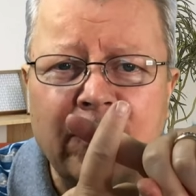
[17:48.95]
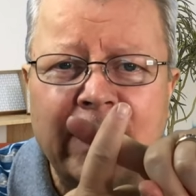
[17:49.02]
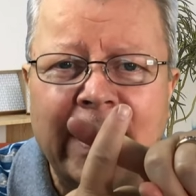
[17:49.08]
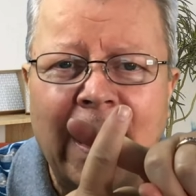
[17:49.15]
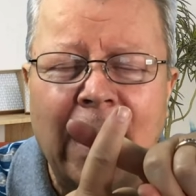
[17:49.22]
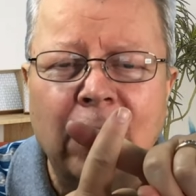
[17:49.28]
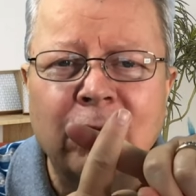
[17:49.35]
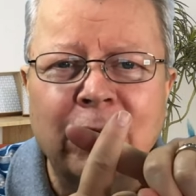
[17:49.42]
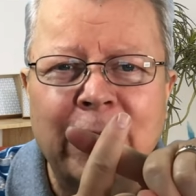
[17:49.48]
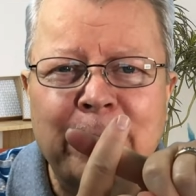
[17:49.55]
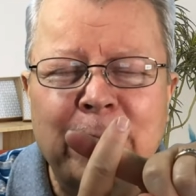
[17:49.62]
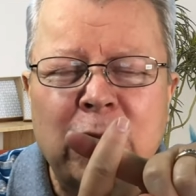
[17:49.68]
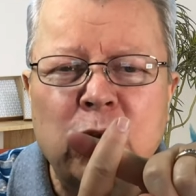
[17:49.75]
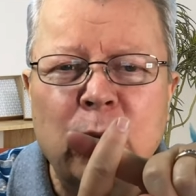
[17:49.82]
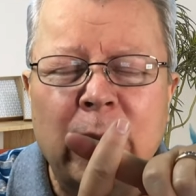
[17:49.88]
of Calvary
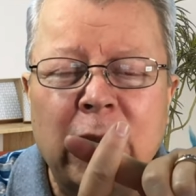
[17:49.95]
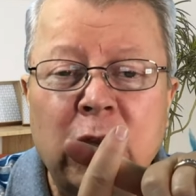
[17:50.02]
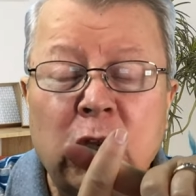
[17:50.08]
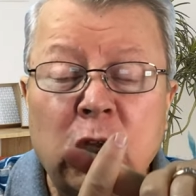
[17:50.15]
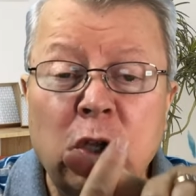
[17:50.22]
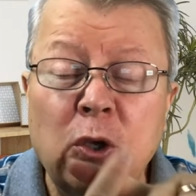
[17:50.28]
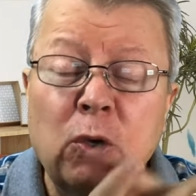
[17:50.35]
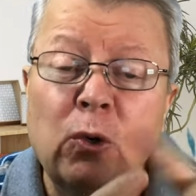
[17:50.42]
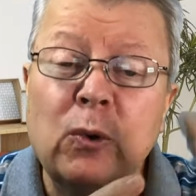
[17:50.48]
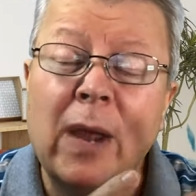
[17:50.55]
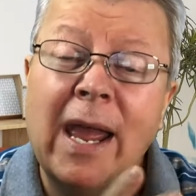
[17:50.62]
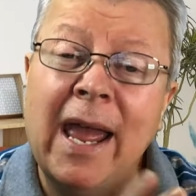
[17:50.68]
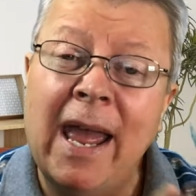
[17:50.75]
between you